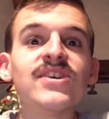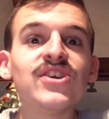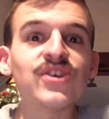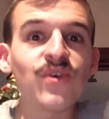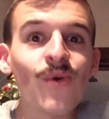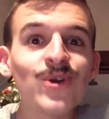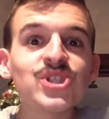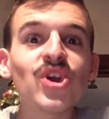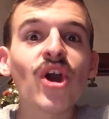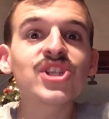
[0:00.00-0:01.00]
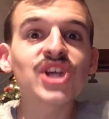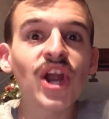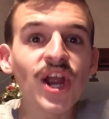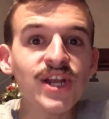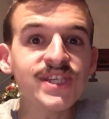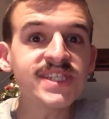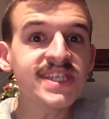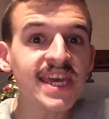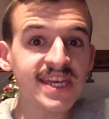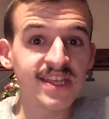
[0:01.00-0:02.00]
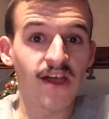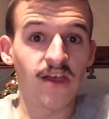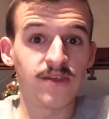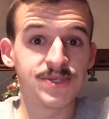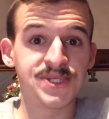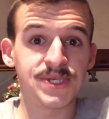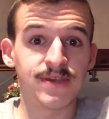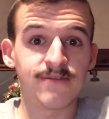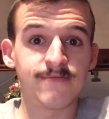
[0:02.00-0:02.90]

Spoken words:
Use your turn signals.